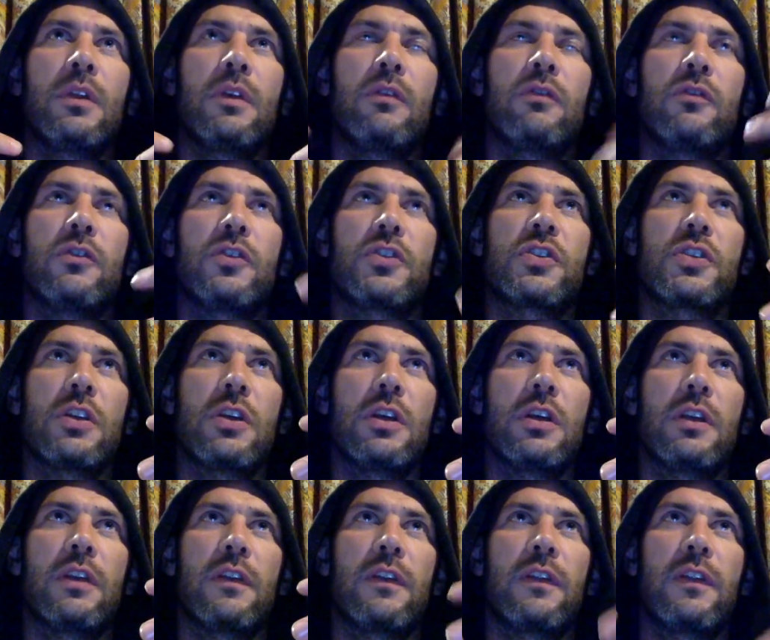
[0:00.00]
for
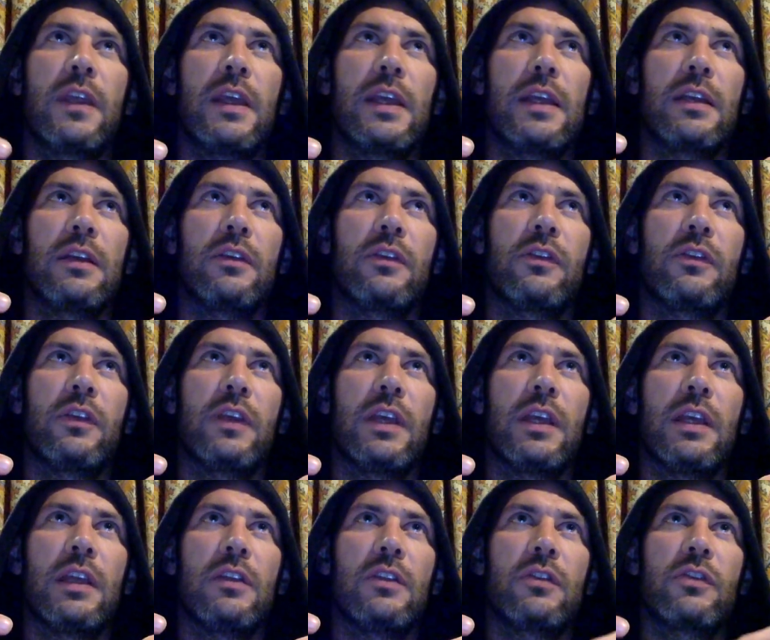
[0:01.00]
certain things
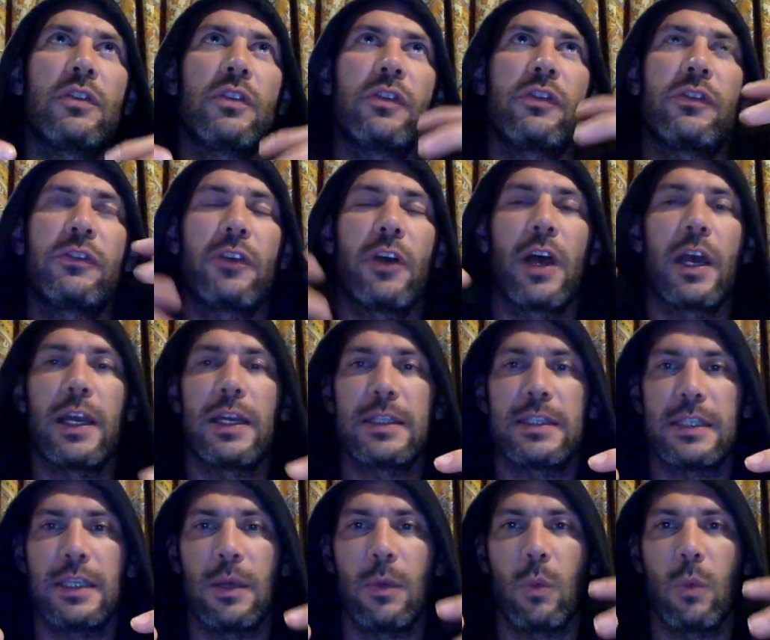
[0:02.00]
in society,